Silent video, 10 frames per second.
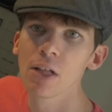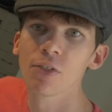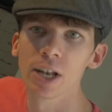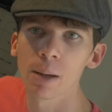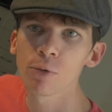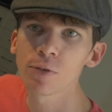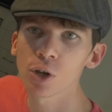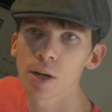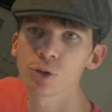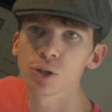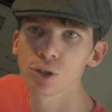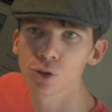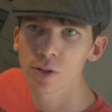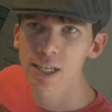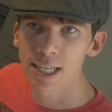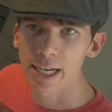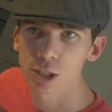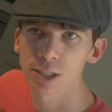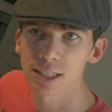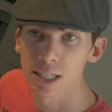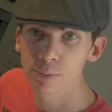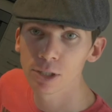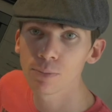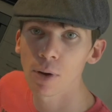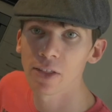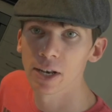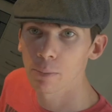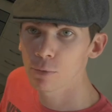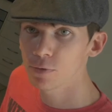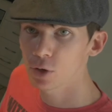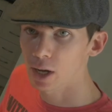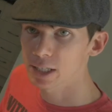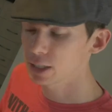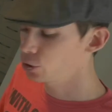The number of times you can do these actions is limited by the number of dice that